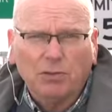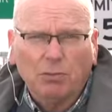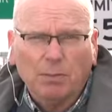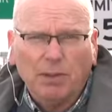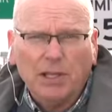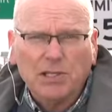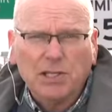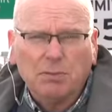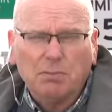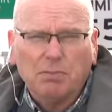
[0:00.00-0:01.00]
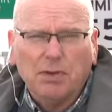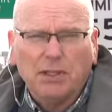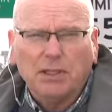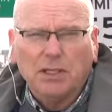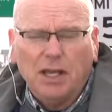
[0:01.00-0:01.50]
to replace it
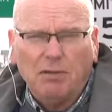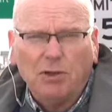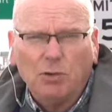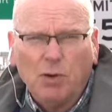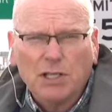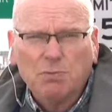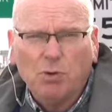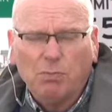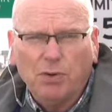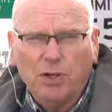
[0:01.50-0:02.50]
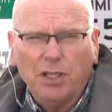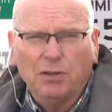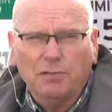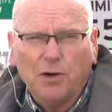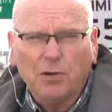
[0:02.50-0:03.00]
but the governor, Wes Moore, putting
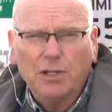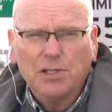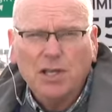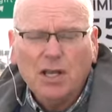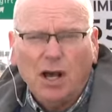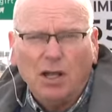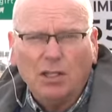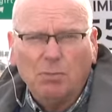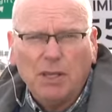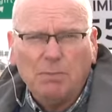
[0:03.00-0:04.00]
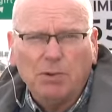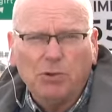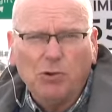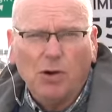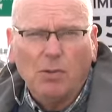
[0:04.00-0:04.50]
the focus on the
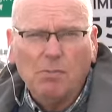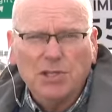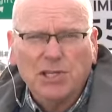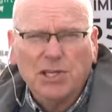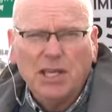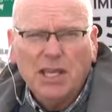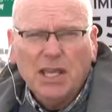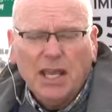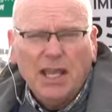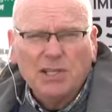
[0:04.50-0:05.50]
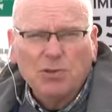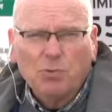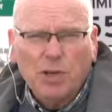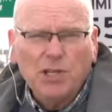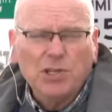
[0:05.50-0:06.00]
people who are missing as a
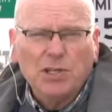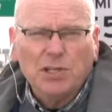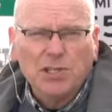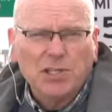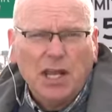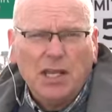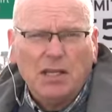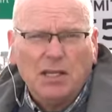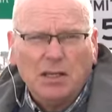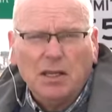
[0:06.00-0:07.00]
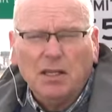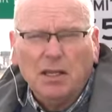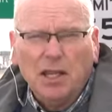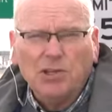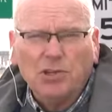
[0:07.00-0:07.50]
region, a state, and the
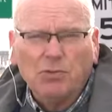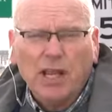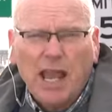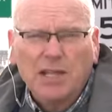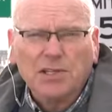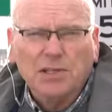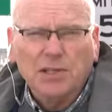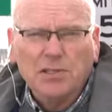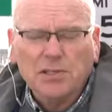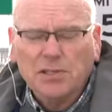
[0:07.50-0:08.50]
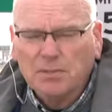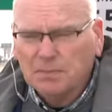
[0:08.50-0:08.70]
nation reacts to this.